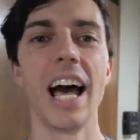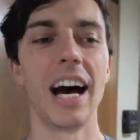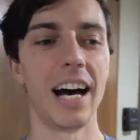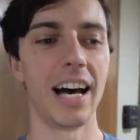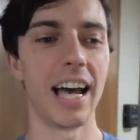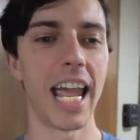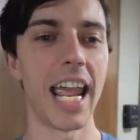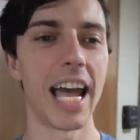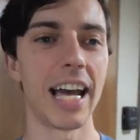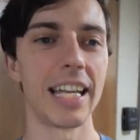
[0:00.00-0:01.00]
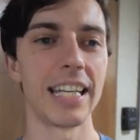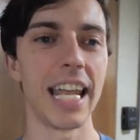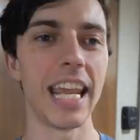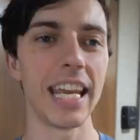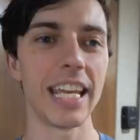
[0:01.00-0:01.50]
And
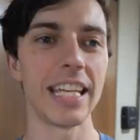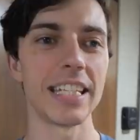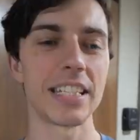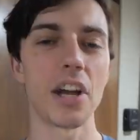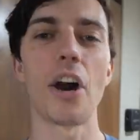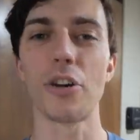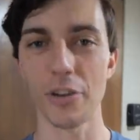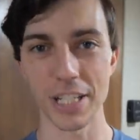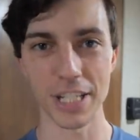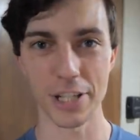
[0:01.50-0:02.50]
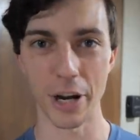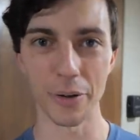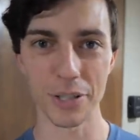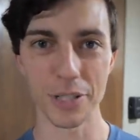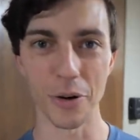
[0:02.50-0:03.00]
it is our Crazy
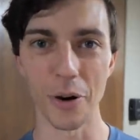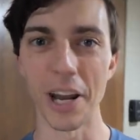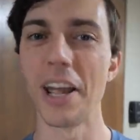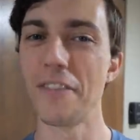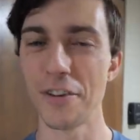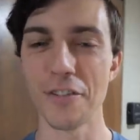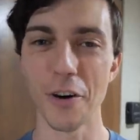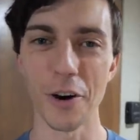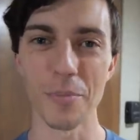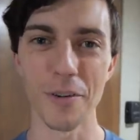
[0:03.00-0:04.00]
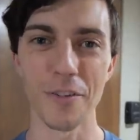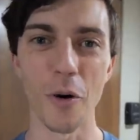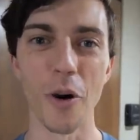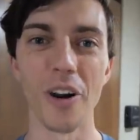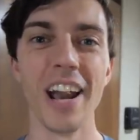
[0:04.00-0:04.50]
Cheryl story, if you've heard it
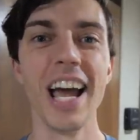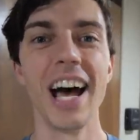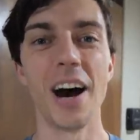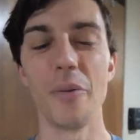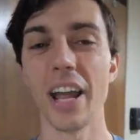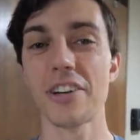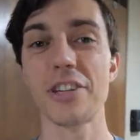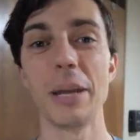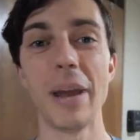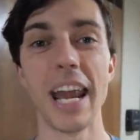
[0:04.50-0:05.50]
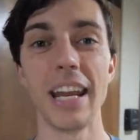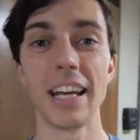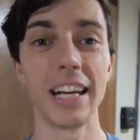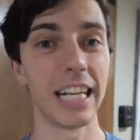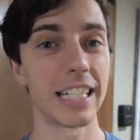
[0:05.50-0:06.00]
before. We actually made
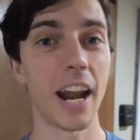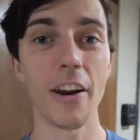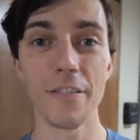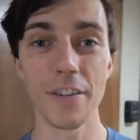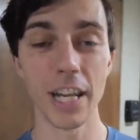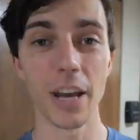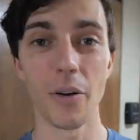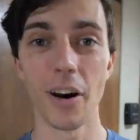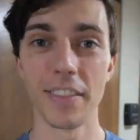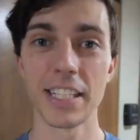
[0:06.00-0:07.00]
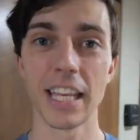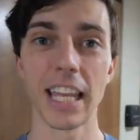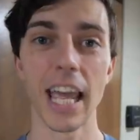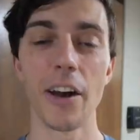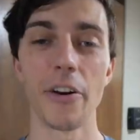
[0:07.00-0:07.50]
an entire video on this
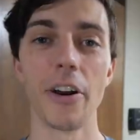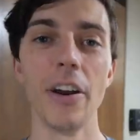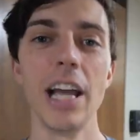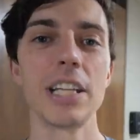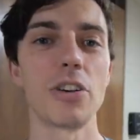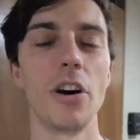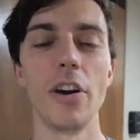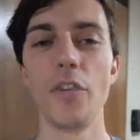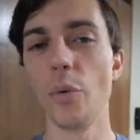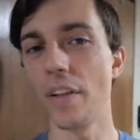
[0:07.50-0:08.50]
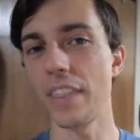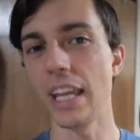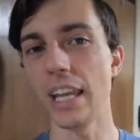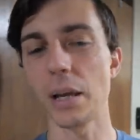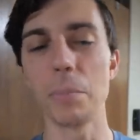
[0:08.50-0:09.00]
encounter. So if you want
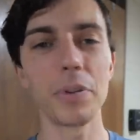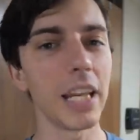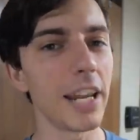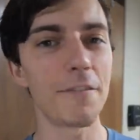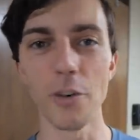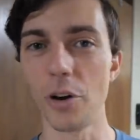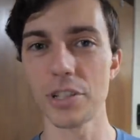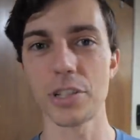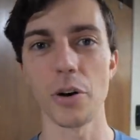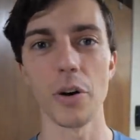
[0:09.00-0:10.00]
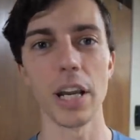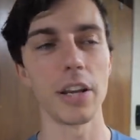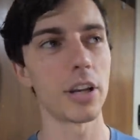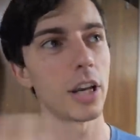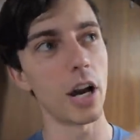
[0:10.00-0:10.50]
the complete full story,
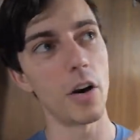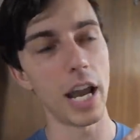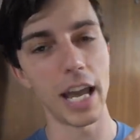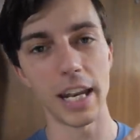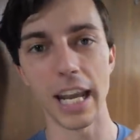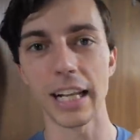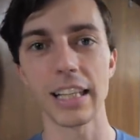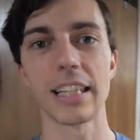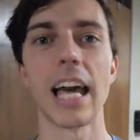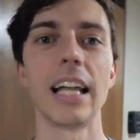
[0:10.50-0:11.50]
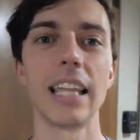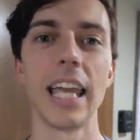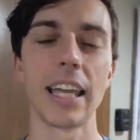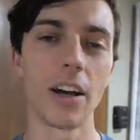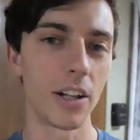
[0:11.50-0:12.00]
you can go ahead and click that
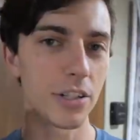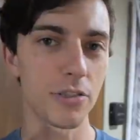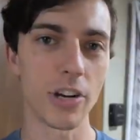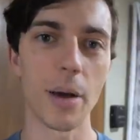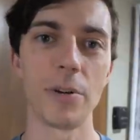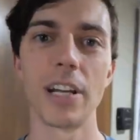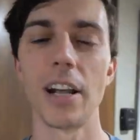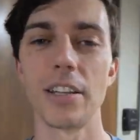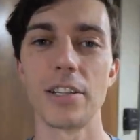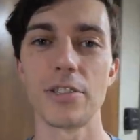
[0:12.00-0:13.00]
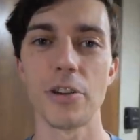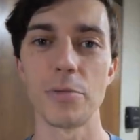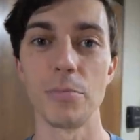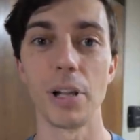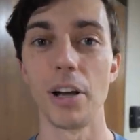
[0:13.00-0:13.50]
link. I'll also drop one down in the
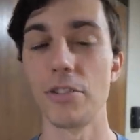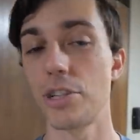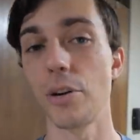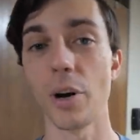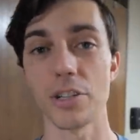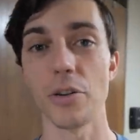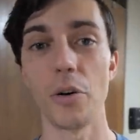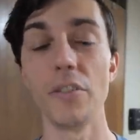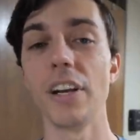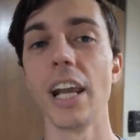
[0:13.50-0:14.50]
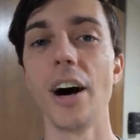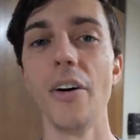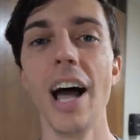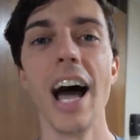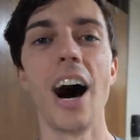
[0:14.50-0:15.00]
description below so you can watch the whole video.
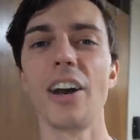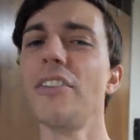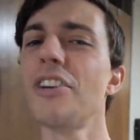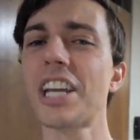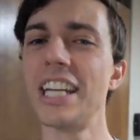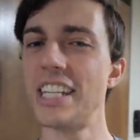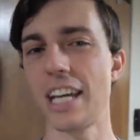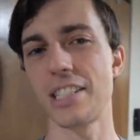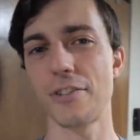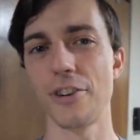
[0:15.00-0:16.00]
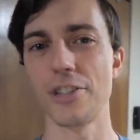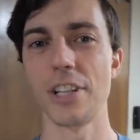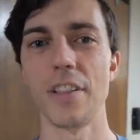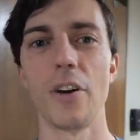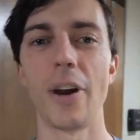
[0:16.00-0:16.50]
I'll give you a condensed
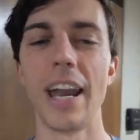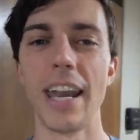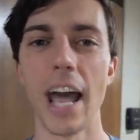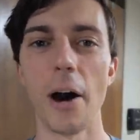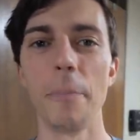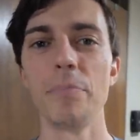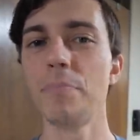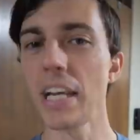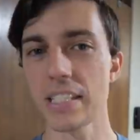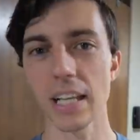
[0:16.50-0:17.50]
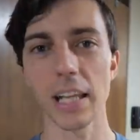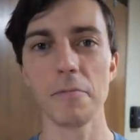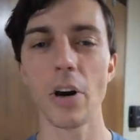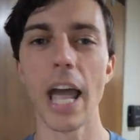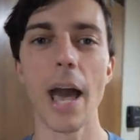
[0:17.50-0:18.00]
version though right now. Basically,
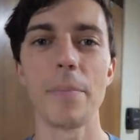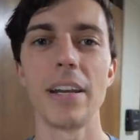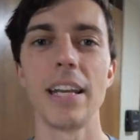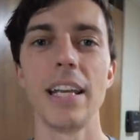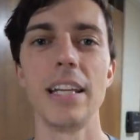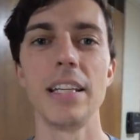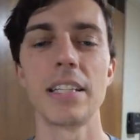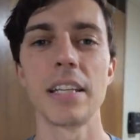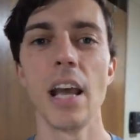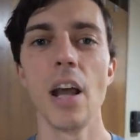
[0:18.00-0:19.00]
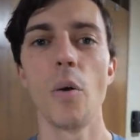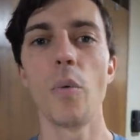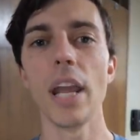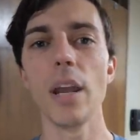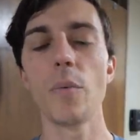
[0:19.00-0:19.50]
what happened is
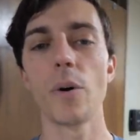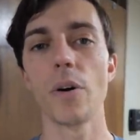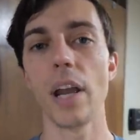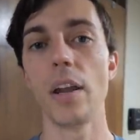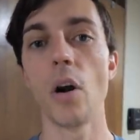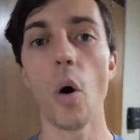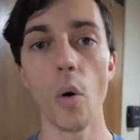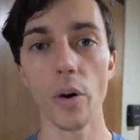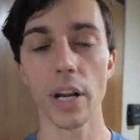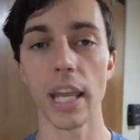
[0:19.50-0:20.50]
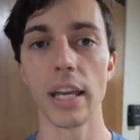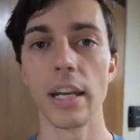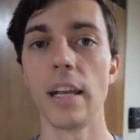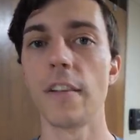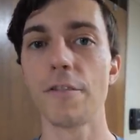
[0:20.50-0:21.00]
we were in Oregon
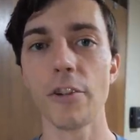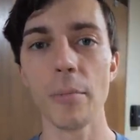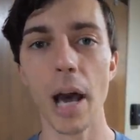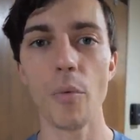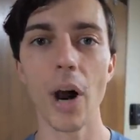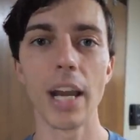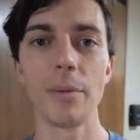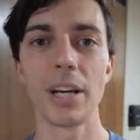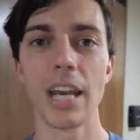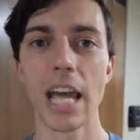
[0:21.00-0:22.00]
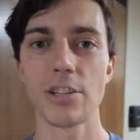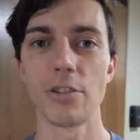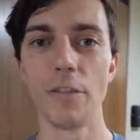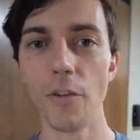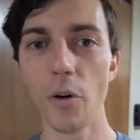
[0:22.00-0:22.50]
in the Fremont Wainema
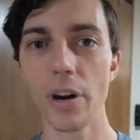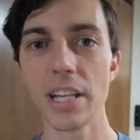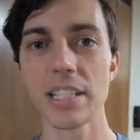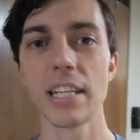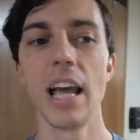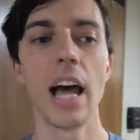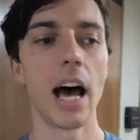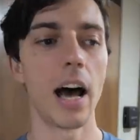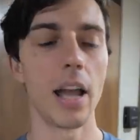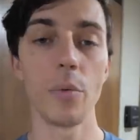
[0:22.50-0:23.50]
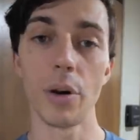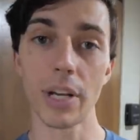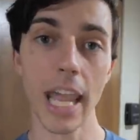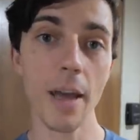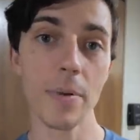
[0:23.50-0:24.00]
National Forest, and we were
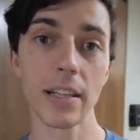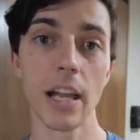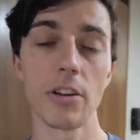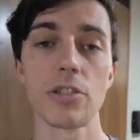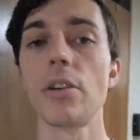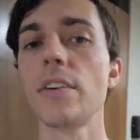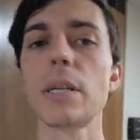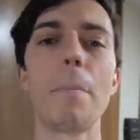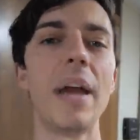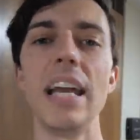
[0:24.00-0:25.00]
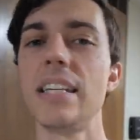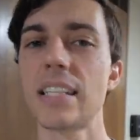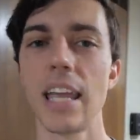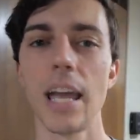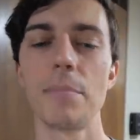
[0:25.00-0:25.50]
camping there sort of as a base
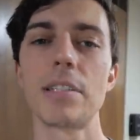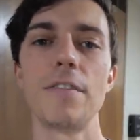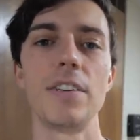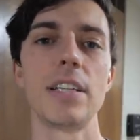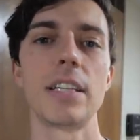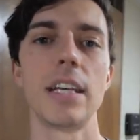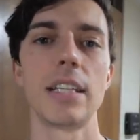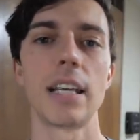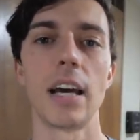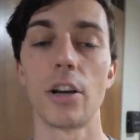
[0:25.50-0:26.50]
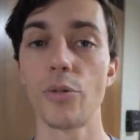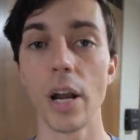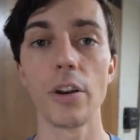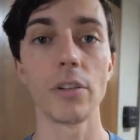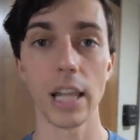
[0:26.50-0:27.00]
camp to visit
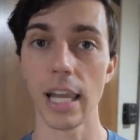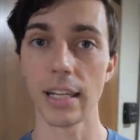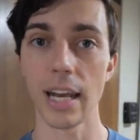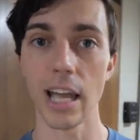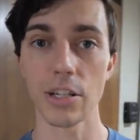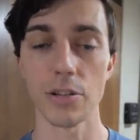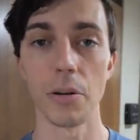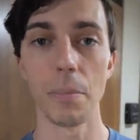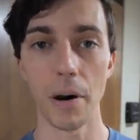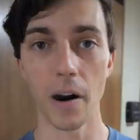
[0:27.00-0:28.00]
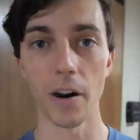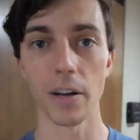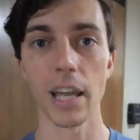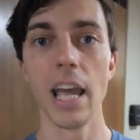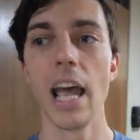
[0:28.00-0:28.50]
Crater Lake National Park.